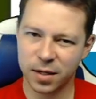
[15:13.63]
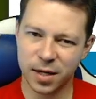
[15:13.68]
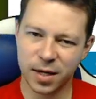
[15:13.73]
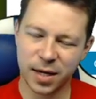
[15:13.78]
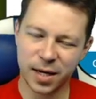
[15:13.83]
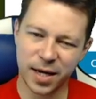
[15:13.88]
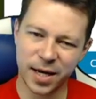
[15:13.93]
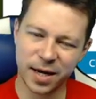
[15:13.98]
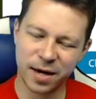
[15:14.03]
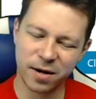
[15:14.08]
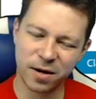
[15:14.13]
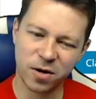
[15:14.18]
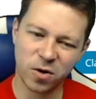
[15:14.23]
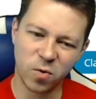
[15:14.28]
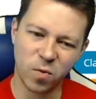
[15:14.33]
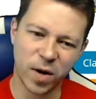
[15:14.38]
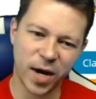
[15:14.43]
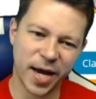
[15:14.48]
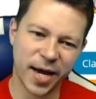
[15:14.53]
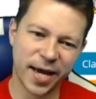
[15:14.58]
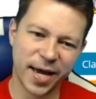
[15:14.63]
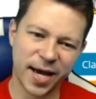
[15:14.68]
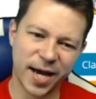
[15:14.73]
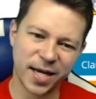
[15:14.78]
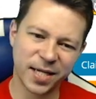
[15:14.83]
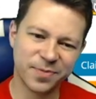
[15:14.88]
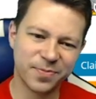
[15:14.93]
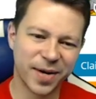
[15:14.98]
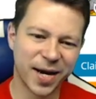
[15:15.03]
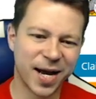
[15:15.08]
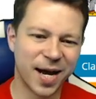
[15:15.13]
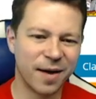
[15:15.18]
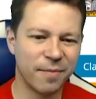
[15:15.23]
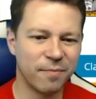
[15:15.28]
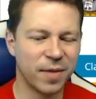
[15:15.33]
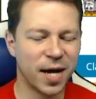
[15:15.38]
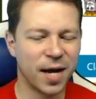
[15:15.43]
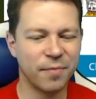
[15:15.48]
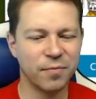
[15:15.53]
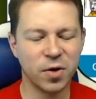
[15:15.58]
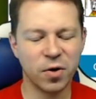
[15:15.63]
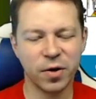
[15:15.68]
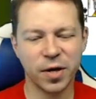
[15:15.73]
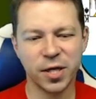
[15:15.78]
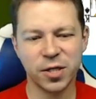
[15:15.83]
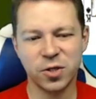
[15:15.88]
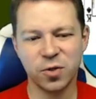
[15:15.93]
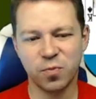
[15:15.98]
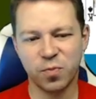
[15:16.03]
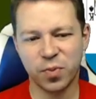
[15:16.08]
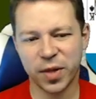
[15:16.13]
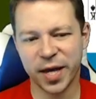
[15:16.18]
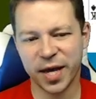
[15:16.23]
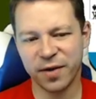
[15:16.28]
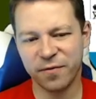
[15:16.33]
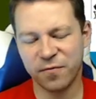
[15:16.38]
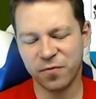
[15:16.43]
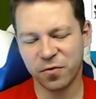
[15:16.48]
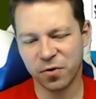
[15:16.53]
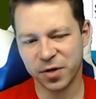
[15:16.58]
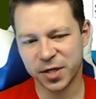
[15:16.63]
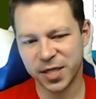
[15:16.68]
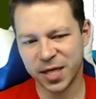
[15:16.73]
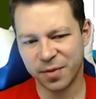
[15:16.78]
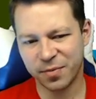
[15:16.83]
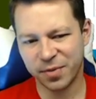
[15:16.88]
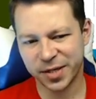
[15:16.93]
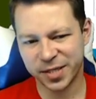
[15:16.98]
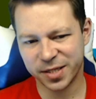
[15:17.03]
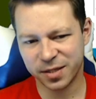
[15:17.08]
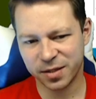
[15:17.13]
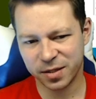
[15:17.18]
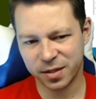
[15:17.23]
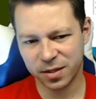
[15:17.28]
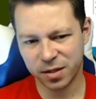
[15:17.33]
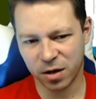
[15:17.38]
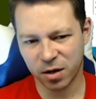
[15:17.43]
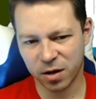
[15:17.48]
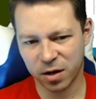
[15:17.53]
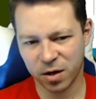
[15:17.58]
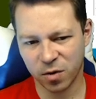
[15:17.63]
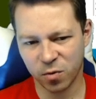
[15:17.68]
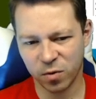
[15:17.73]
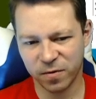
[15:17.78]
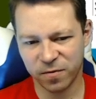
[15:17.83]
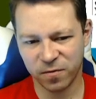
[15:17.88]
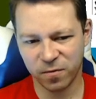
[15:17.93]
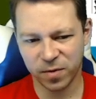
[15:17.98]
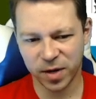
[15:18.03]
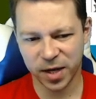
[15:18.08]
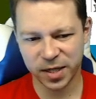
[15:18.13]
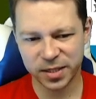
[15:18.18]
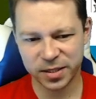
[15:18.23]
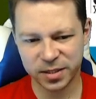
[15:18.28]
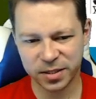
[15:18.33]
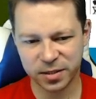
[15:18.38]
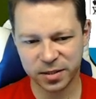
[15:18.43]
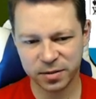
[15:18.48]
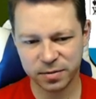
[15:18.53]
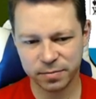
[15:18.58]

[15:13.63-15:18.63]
I don't know why guys, but I'm I'm going to play for Doubleton honor with West.